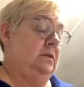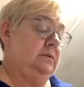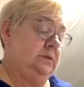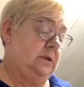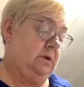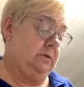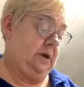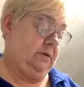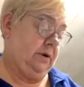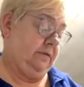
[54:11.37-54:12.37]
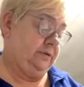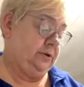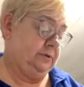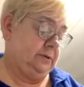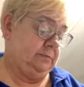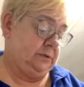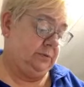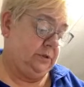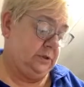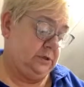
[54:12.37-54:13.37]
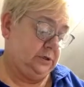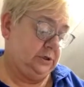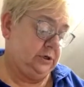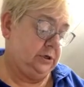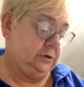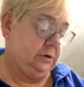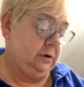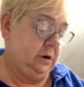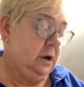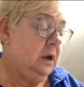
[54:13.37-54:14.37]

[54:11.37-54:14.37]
Those are the only craft shows I'm doing this year